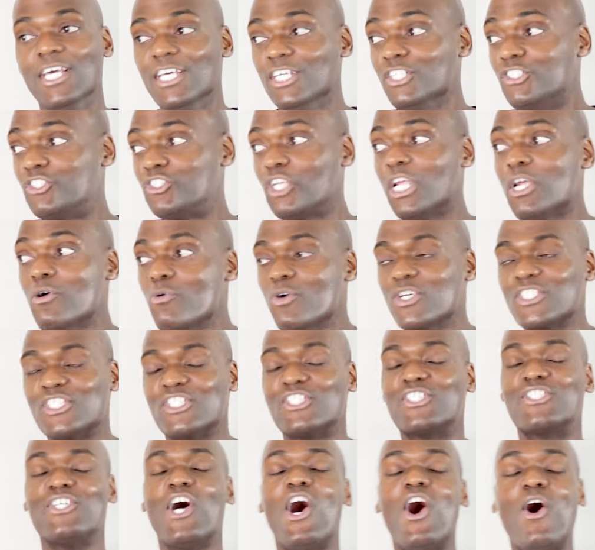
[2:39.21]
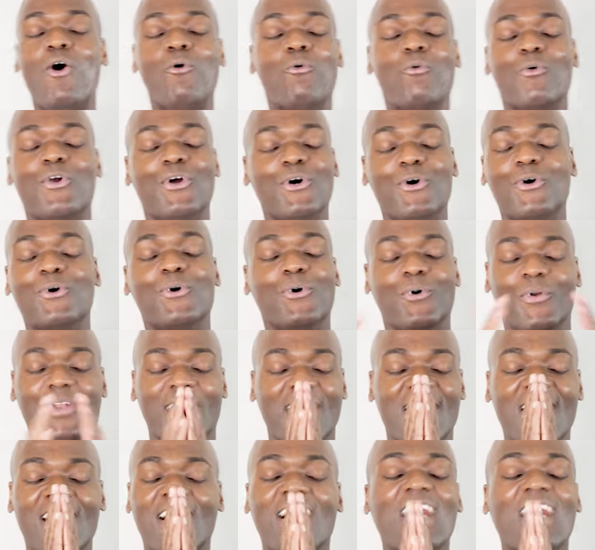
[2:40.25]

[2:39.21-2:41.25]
And she was so rude!